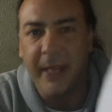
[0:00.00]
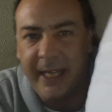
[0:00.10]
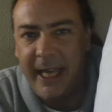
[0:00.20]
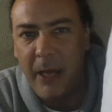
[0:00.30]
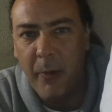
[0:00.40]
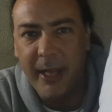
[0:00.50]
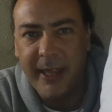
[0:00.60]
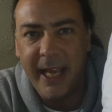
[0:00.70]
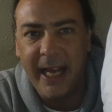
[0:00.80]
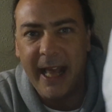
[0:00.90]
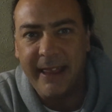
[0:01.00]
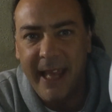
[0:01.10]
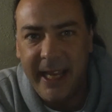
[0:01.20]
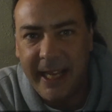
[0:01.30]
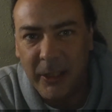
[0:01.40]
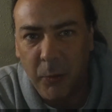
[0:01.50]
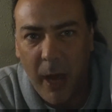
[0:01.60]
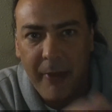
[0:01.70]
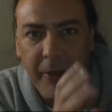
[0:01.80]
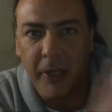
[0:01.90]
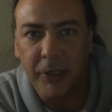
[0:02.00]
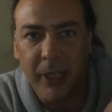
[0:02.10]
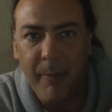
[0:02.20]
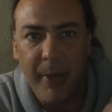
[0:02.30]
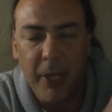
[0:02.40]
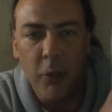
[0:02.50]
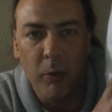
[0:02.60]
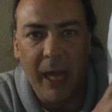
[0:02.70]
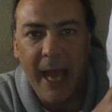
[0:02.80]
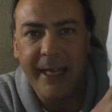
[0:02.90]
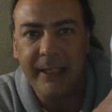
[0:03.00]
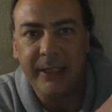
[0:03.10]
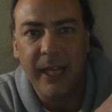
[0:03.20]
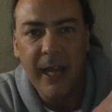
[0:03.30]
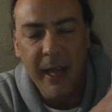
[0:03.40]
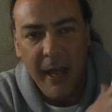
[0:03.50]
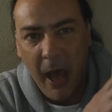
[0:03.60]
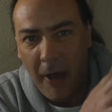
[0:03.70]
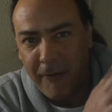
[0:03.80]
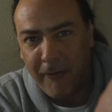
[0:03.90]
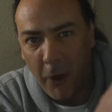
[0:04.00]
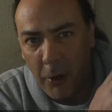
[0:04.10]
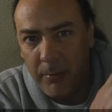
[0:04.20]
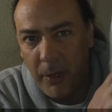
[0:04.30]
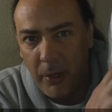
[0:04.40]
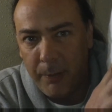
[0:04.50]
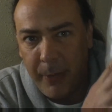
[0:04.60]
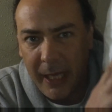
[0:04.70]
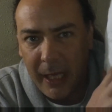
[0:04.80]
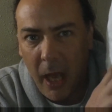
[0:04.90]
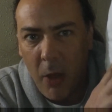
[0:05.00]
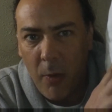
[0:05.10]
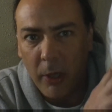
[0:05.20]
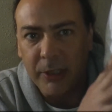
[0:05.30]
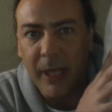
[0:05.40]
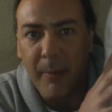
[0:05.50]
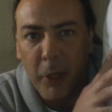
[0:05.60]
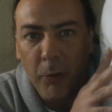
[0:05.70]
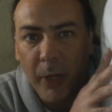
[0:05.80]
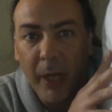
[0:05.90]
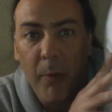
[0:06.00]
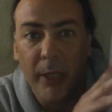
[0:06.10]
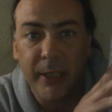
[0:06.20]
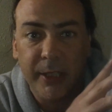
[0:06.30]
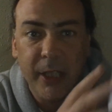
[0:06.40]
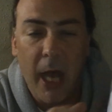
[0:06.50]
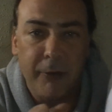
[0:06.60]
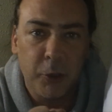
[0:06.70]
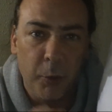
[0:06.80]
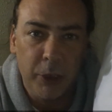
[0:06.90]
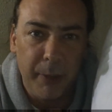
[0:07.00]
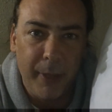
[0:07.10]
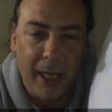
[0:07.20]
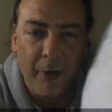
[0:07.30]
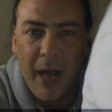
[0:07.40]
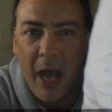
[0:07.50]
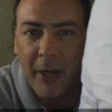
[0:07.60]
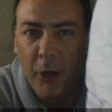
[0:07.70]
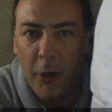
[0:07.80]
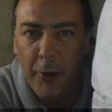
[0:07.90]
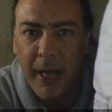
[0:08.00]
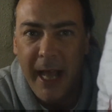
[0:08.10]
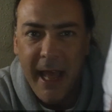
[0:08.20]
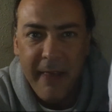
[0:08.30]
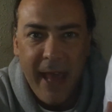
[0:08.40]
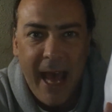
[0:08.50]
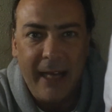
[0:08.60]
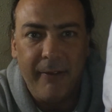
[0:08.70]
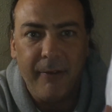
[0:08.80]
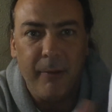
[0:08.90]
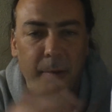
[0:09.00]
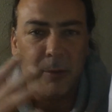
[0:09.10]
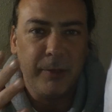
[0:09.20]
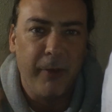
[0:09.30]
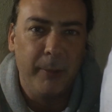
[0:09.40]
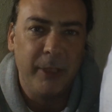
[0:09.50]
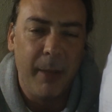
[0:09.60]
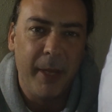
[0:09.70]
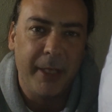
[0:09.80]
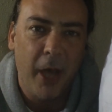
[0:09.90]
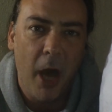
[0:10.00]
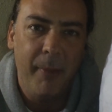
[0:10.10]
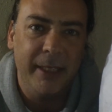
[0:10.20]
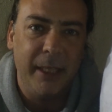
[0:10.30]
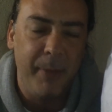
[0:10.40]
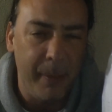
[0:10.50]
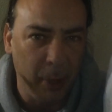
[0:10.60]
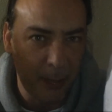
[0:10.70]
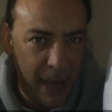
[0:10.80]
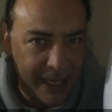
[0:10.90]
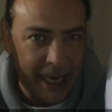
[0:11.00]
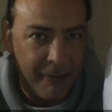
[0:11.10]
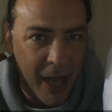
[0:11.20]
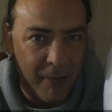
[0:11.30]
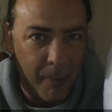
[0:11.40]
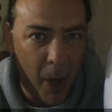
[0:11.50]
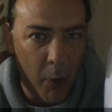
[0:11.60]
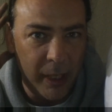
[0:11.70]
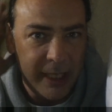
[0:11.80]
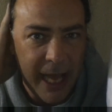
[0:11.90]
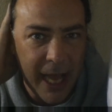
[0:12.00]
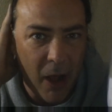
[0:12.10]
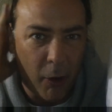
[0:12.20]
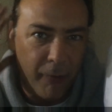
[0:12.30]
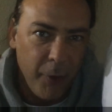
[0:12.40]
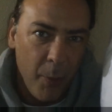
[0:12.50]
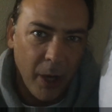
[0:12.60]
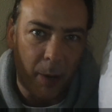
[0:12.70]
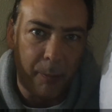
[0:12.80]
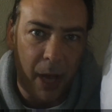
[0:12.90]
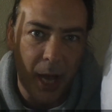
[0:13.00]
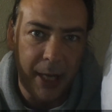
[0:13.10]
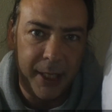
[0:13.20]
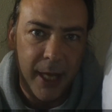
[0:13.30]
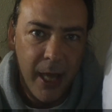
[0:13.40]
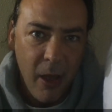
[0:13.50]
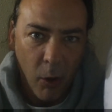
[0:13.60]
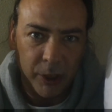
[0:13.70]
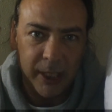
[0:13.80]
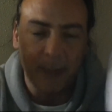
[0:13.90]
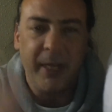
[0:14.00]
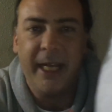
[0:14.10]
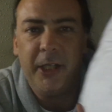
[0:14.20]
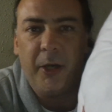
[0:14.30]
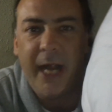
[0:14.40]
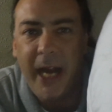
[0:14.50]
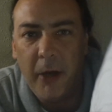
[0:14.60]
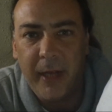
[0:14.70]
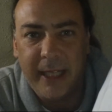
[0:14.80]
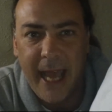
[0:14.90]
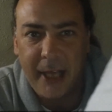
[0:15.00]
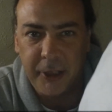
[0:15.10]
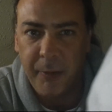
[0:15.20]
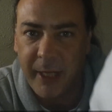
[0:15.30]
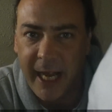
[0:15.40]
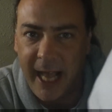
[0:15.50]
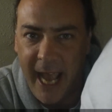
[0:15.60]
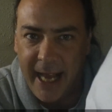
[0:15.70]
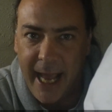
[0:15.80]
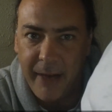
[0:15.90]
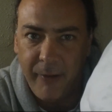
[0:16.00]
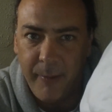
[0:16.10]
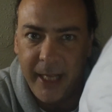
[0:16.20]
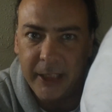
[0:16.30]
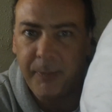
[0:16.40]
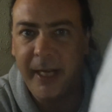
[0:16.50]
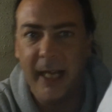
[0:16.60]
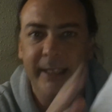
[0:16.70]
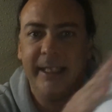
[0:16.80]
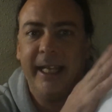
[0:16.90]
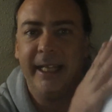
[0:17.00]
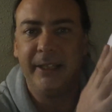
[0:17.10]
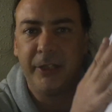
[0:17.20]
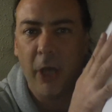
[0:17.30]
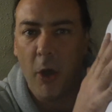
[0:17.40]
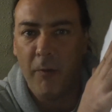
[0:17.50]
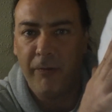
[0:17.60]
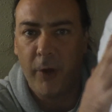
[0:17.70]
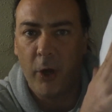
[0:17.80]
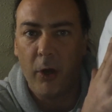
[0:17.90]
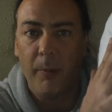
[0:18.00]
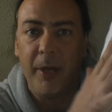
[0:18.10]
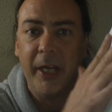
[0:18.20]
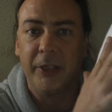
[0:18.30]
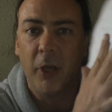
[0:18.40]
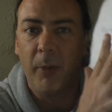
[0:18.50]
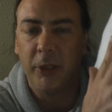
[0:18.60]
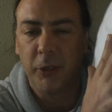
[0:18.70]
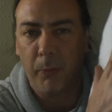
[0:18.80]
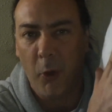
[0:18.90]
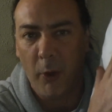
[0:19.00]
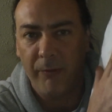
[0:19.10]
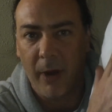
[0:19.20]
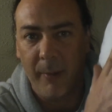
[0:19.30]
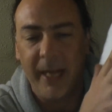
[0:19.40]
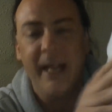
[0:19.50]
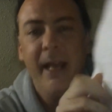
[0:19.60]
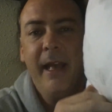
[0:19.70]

The key with it, I think, is whether you're somebody who likes a firmer pillow or somebody who really wants a soft, squishy pillow. Now, I'd heard that from some of the comments that people had made that if you have a ponytail or if you wear a bun or something in your hair that they actually would get a headache from this because it is so firm and you get so much support from it.